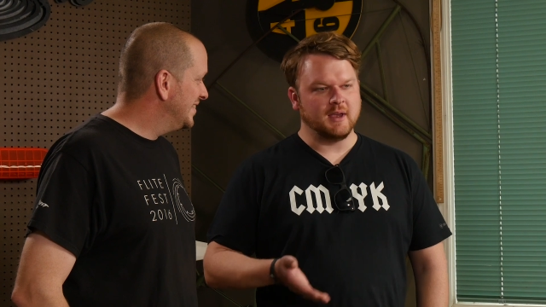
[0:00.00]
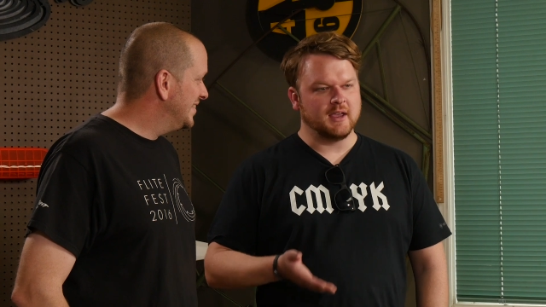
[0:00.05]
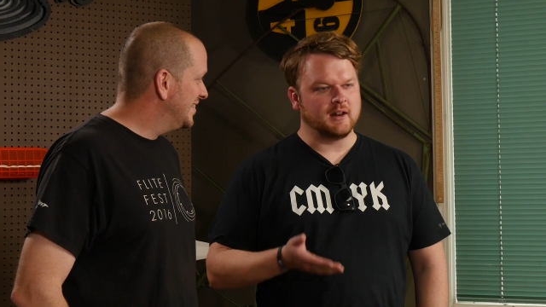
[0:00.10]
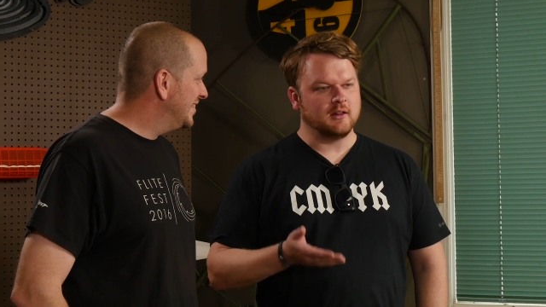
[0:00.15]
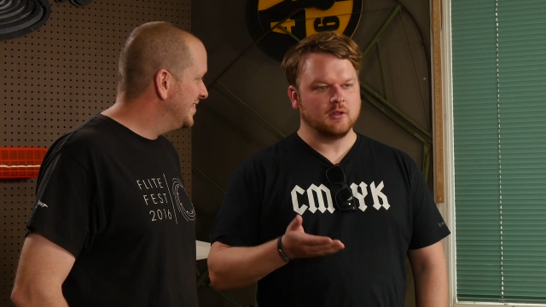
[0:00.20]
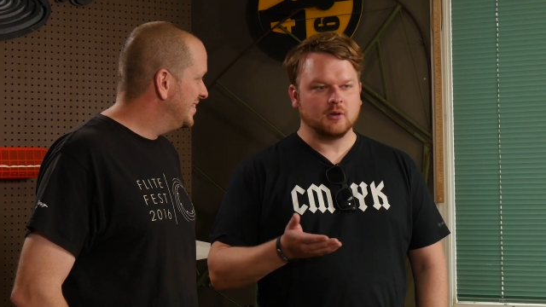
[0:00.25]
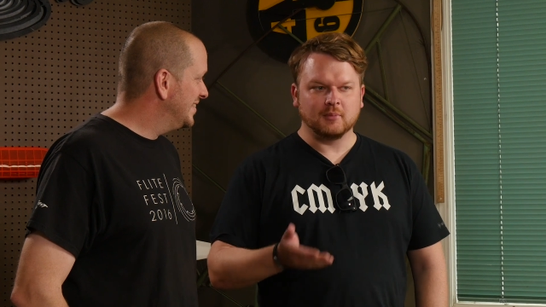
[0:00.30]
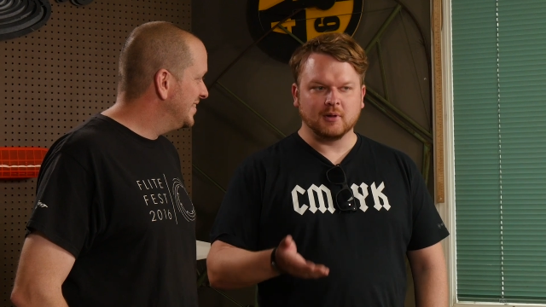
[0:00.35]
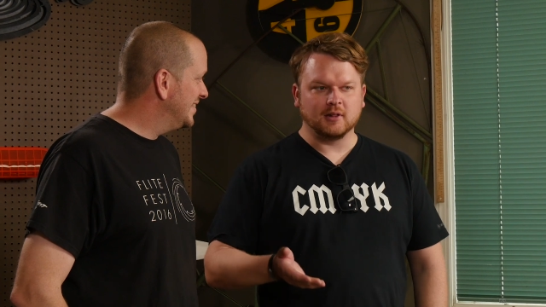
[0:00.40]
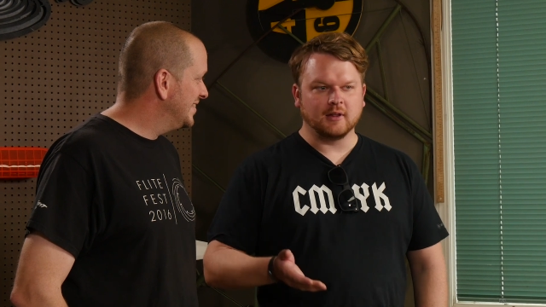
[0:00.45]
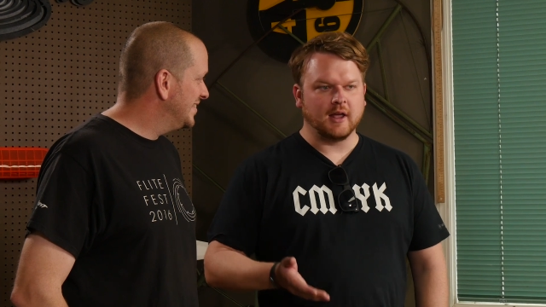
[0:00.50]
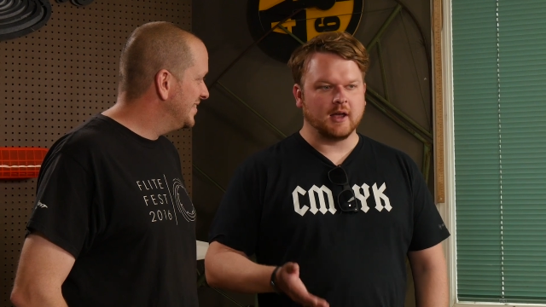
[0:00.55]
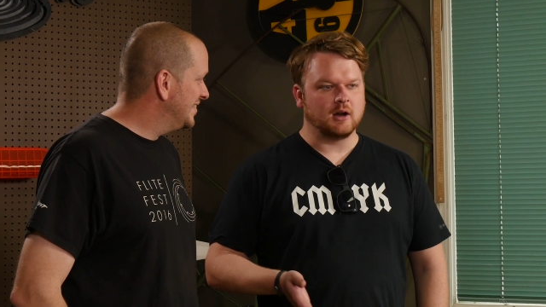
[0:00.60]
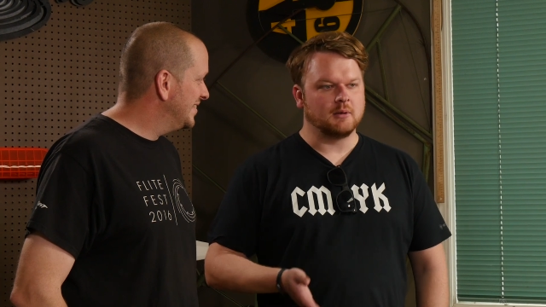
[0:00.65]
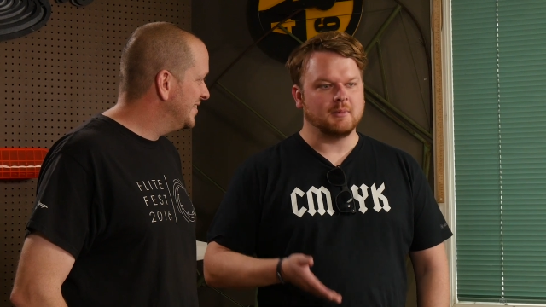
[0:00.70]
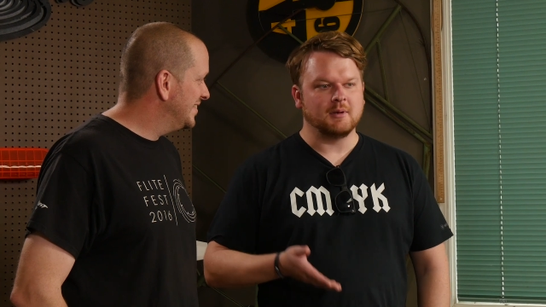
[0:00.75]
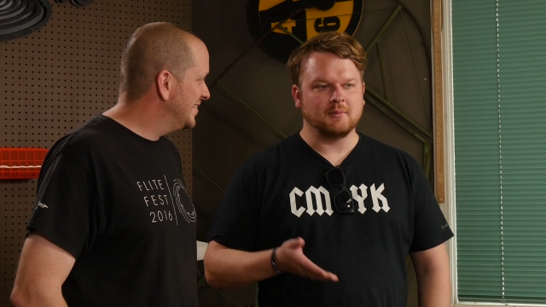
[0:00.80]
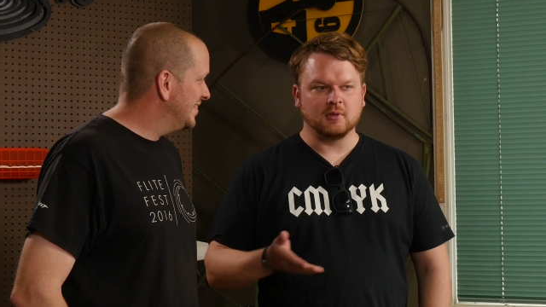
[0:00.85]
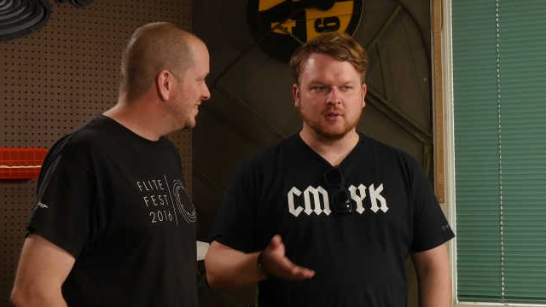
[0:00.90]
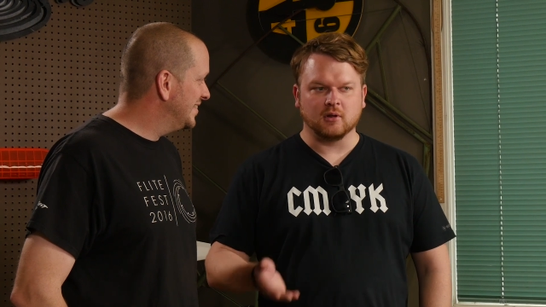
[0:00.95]
make it a little bit
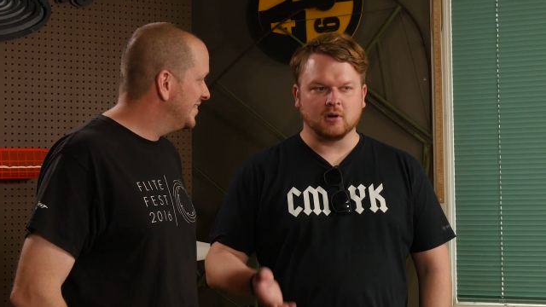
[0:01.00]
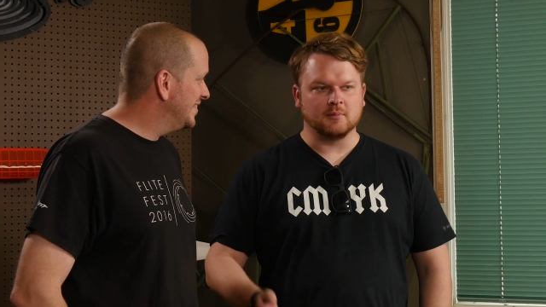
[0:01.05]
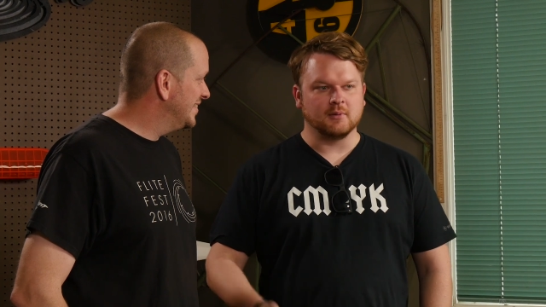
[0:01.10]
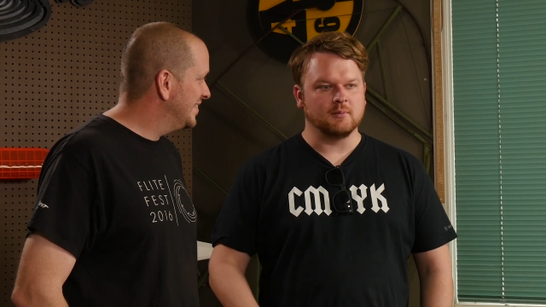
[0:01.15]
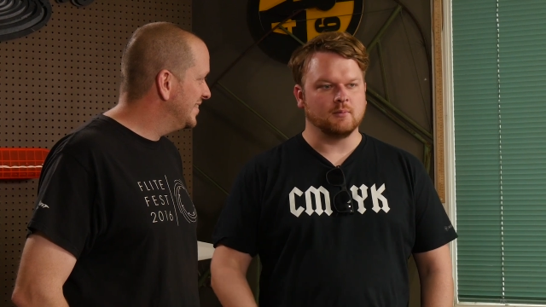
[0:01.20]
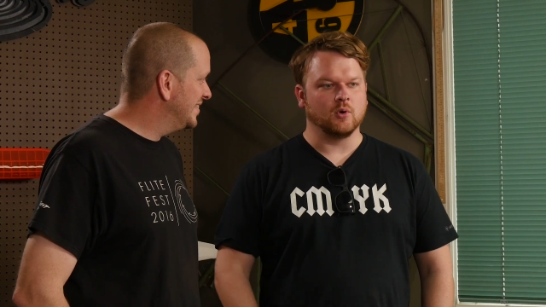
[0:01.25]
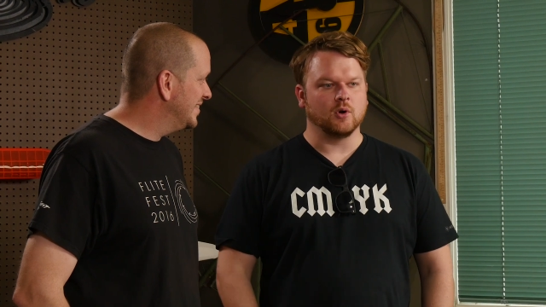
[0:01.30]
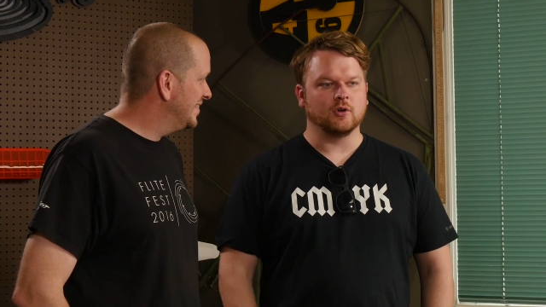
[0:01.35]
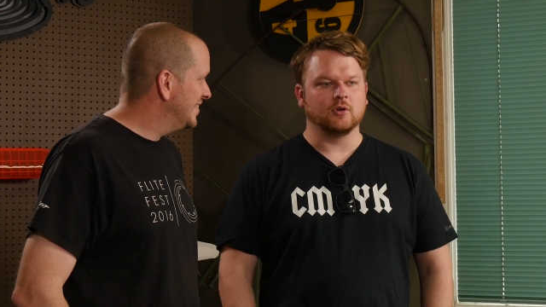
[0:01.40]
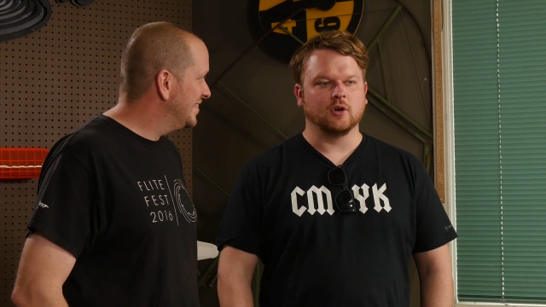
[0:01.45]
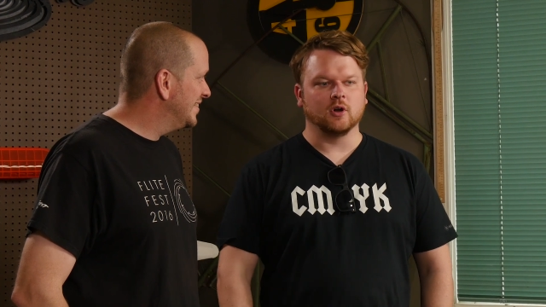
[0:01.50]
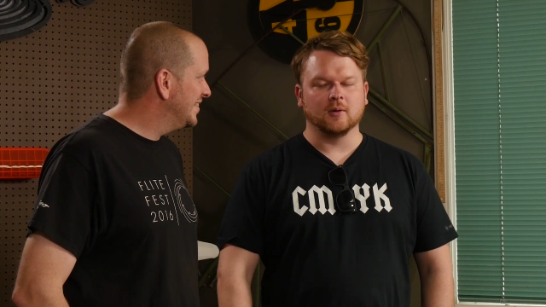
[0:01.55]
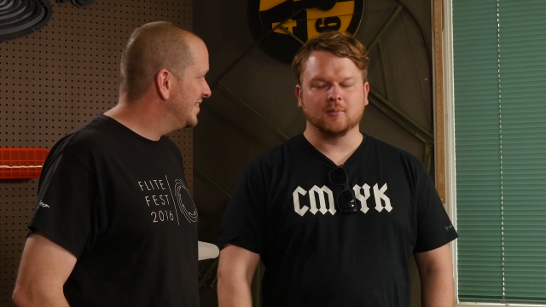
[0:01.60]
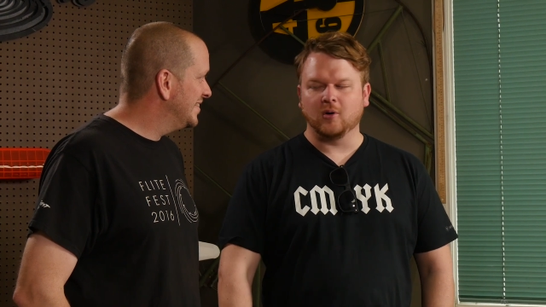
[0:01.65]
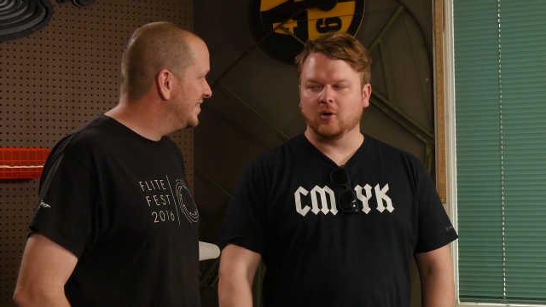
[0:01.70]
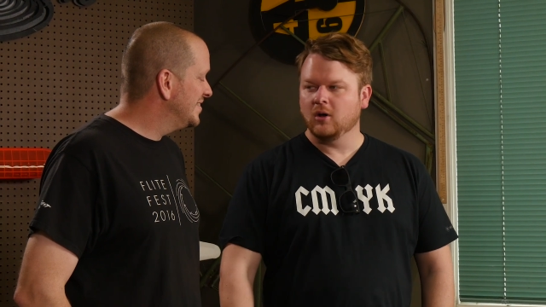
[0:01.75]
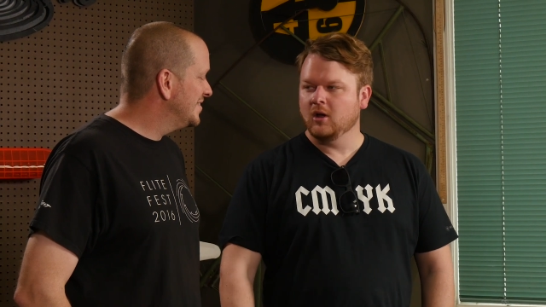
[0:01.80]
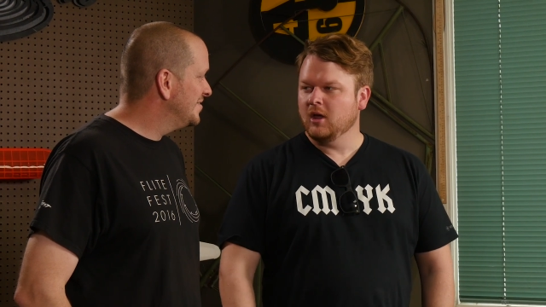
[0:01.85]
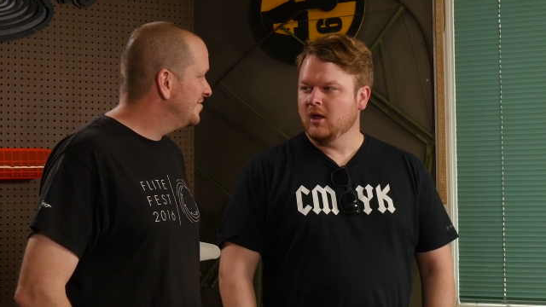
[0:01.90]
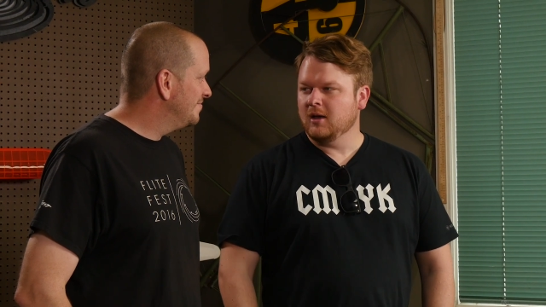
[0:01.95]
lighter, maybe a little bit more
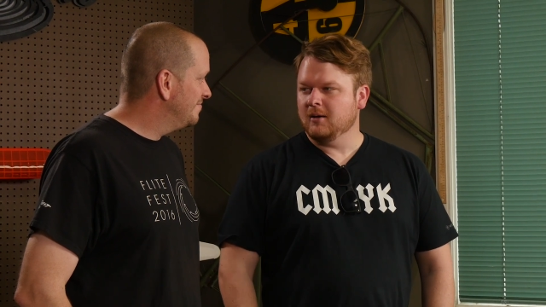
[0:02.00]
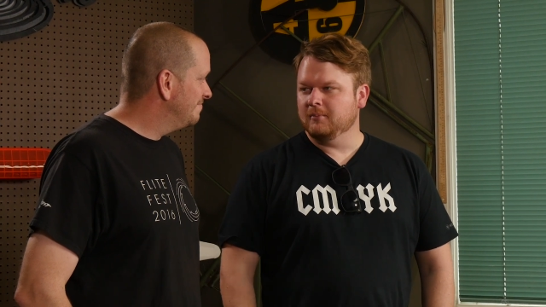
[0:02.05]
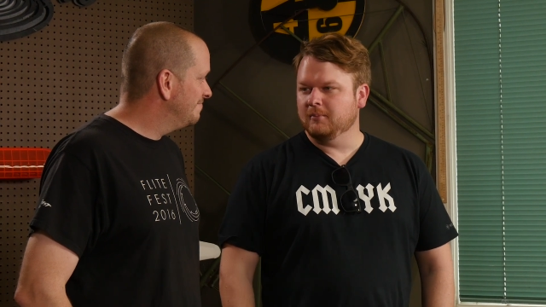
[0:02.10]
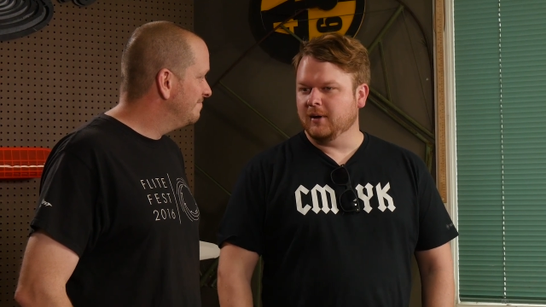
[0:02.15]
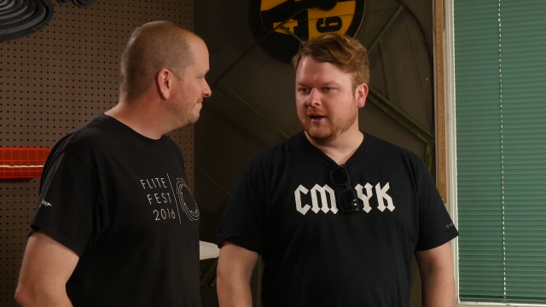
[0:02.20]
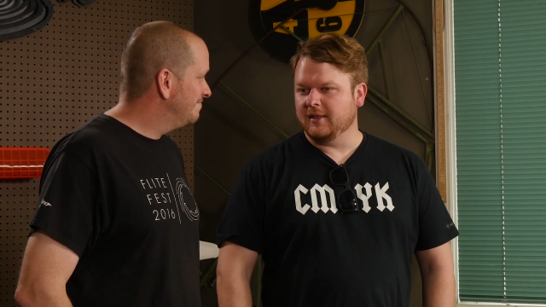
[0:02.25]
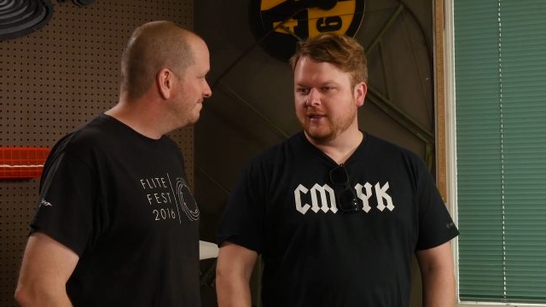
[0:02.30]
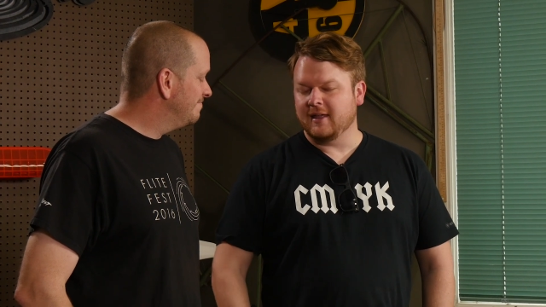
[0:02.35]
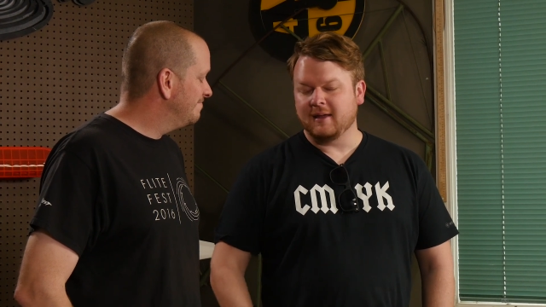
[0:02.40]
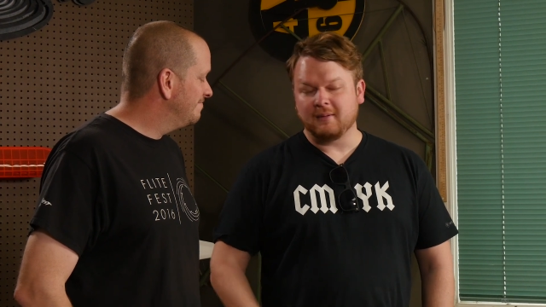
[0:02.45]
durable. But